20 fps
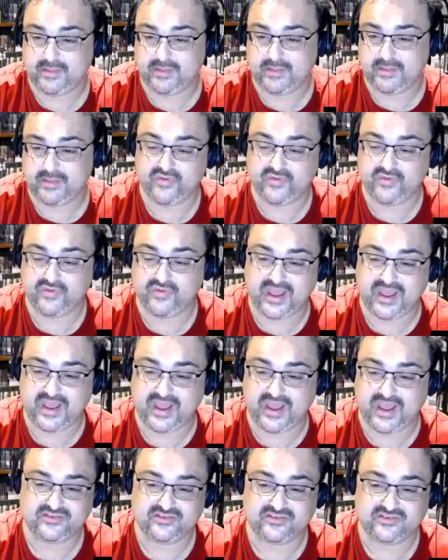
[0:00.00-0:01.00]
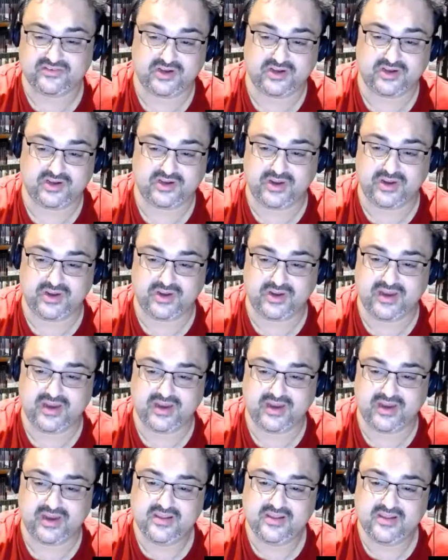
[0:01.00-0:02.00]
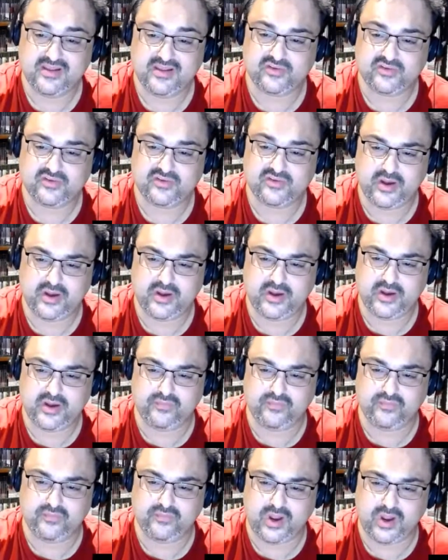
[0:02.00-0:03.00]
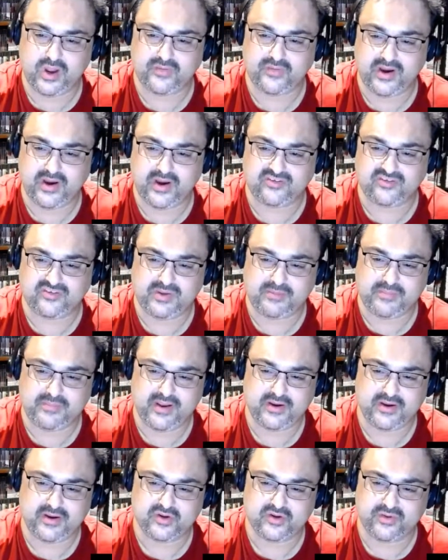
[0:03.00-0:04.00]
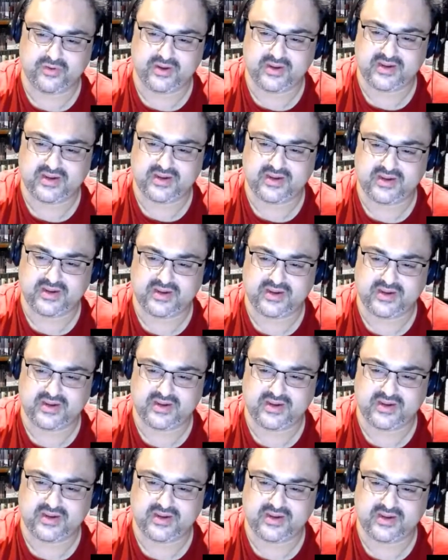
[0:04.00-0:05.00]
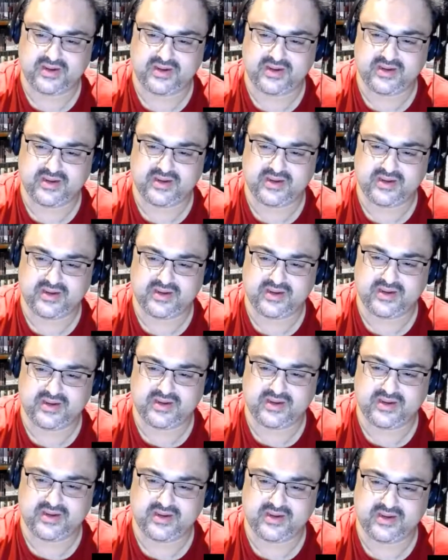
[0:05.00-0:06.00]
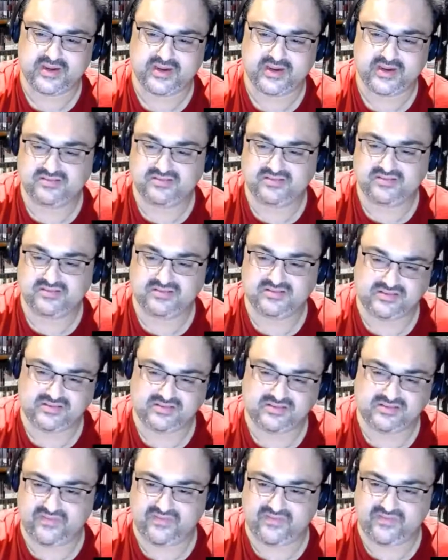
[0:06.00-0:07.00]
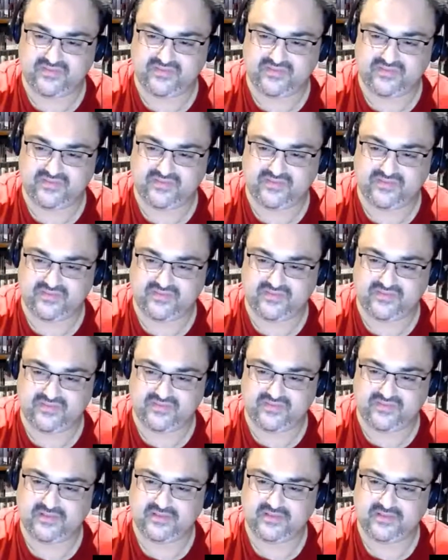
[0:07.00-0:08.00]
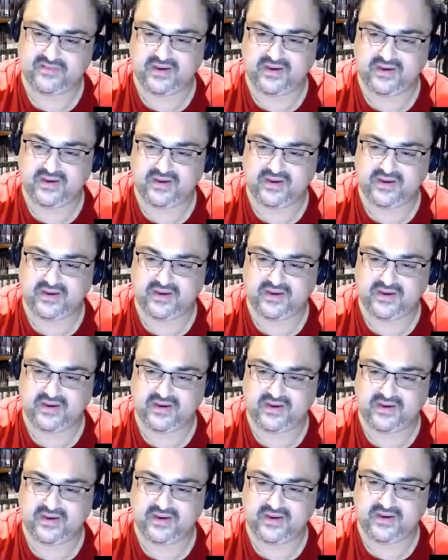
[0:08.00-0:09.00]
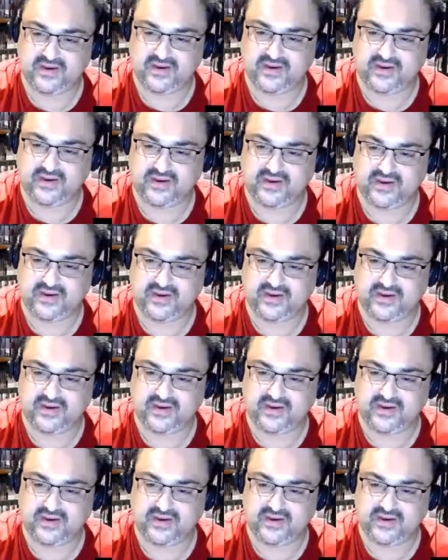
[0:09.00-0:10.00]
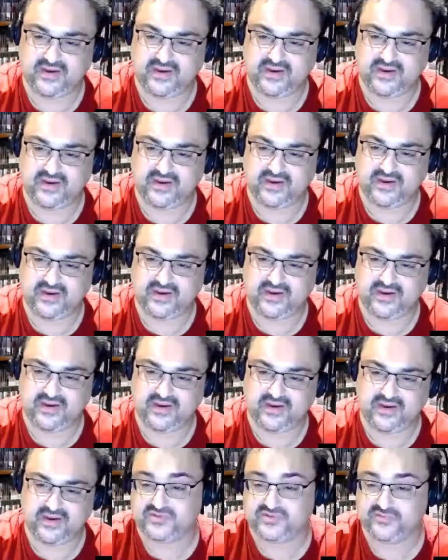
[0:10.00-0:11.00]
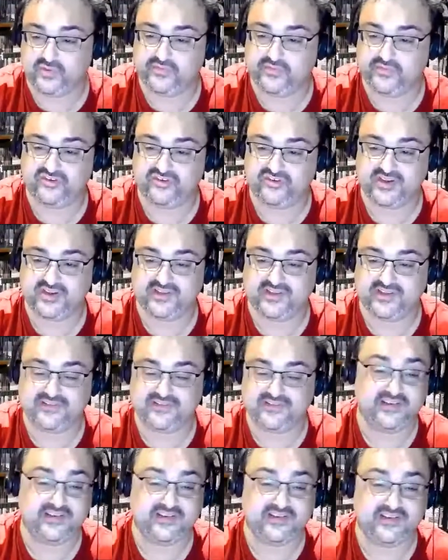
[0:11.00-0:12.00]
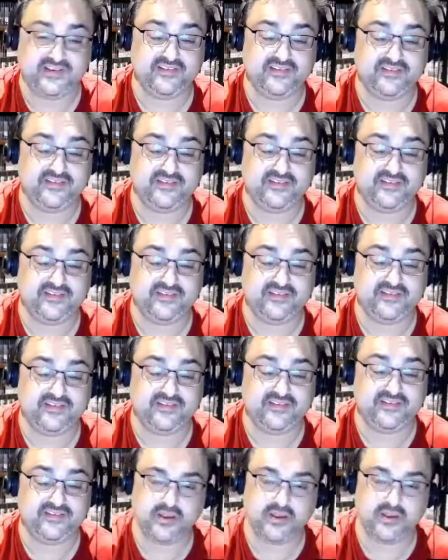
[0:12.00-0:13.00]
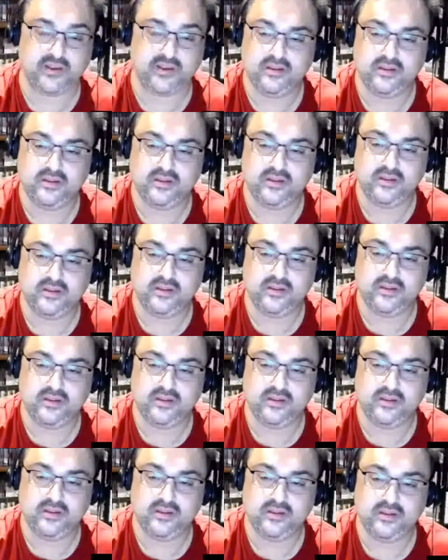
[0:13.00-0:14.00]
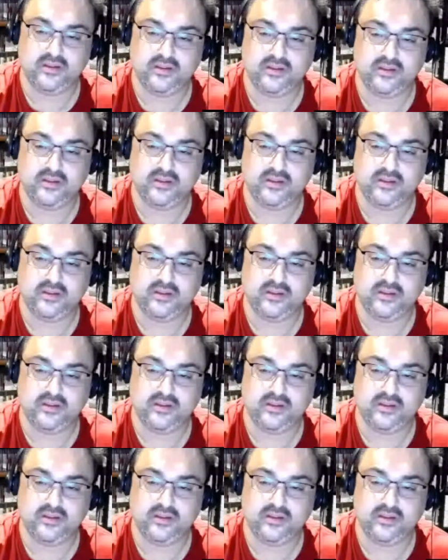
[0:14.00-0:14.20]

Informer 8, Destructoid 8. There's quite a wide range. I mean, Metacritic, it's sitting at around 73 for PC and Xbox One, and for some reason, the PlayStation 4 version gets a 69, go figure. So hard to